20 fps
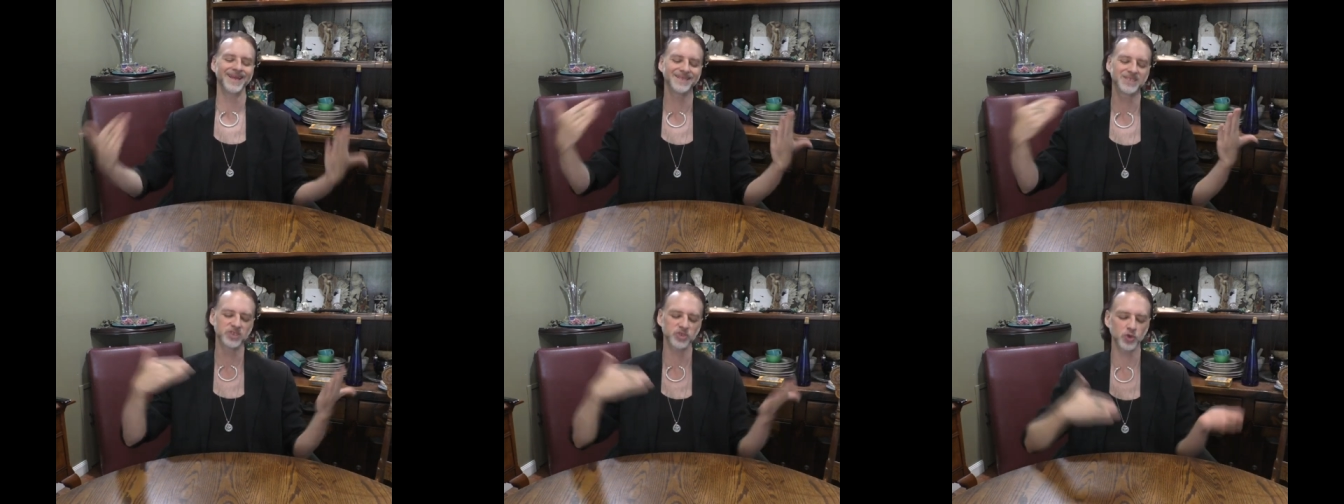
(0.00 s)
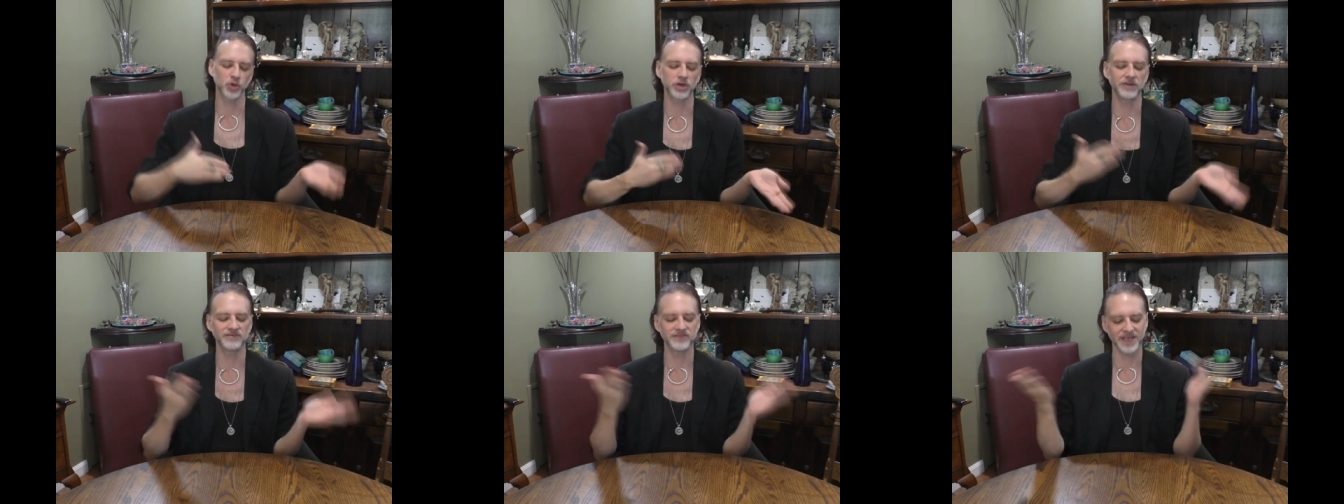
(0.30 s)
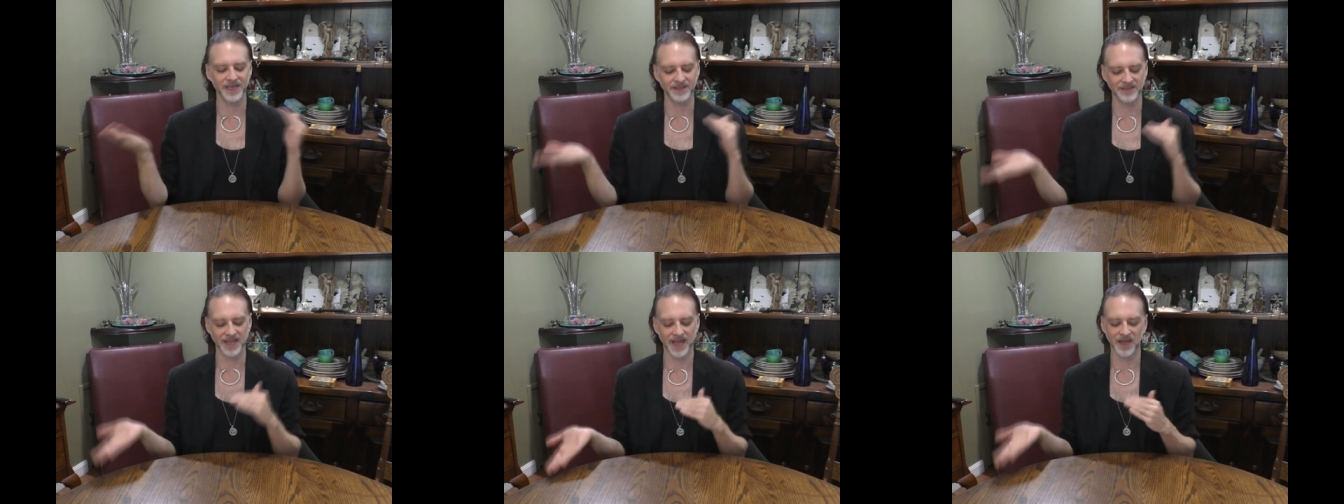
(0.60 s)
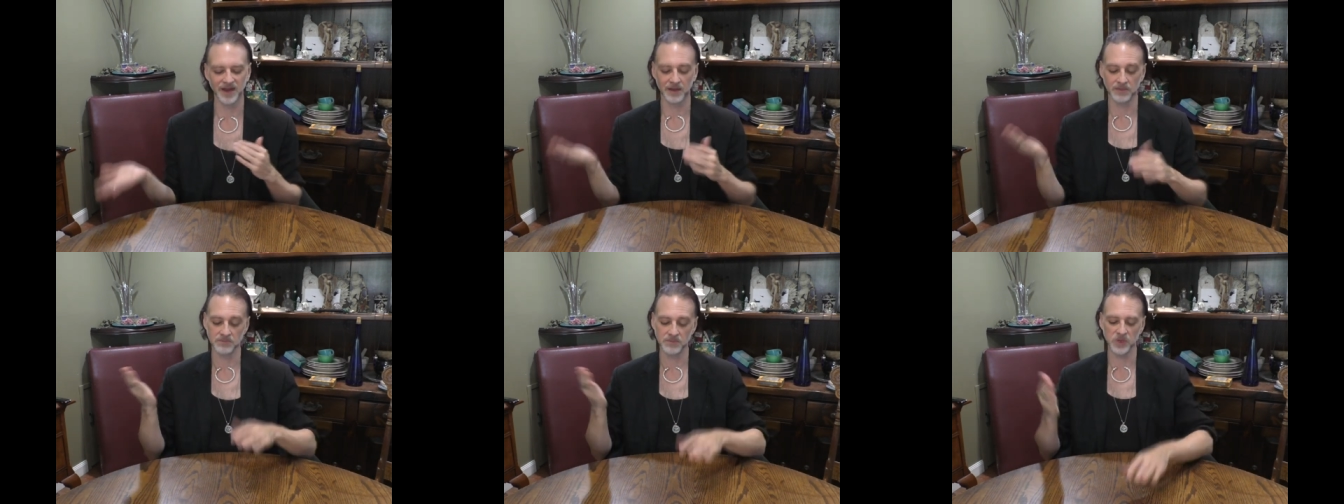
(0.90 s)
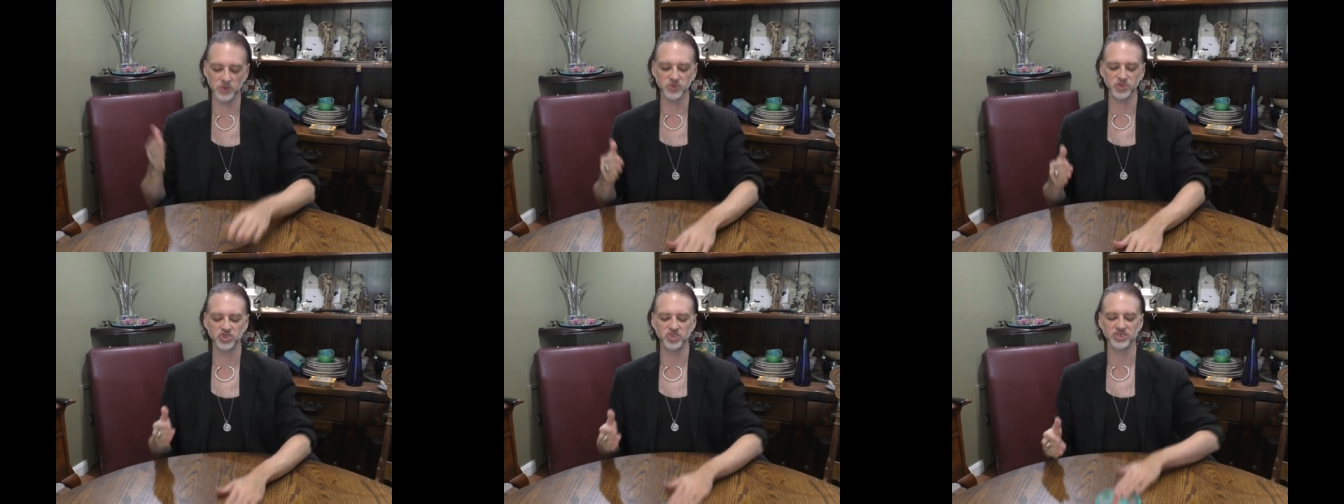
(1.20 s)
It's sort of like that
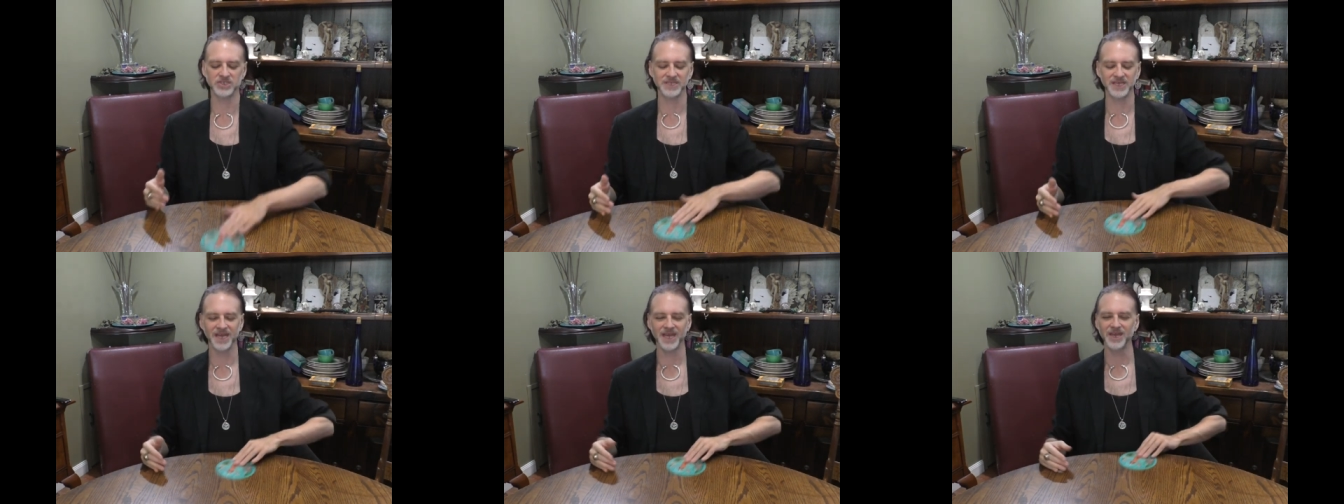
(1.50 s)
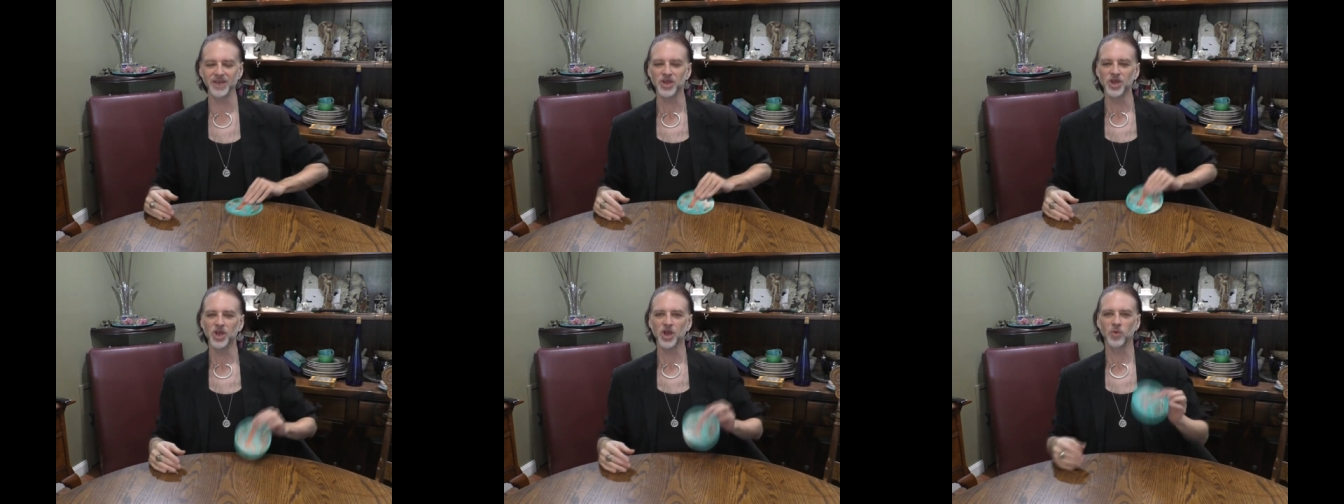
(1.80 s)
emotionally